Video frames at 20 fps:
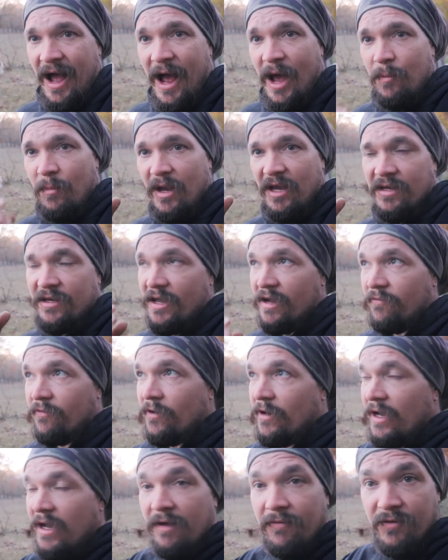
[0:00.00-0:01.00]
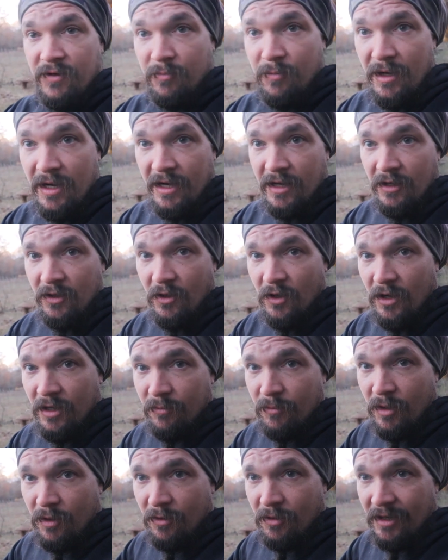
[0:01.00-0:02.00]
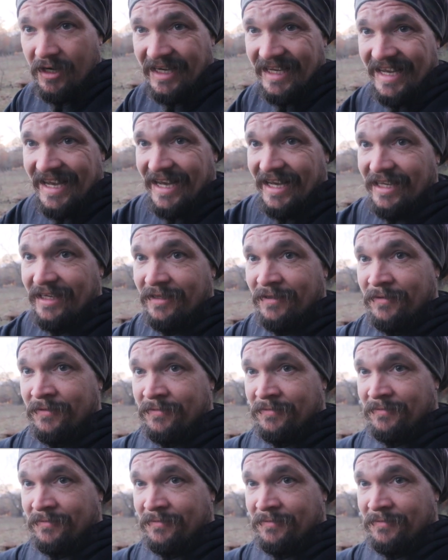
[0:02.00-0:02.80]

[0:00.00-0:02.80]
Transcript: I may never have to buy a lawnmower again.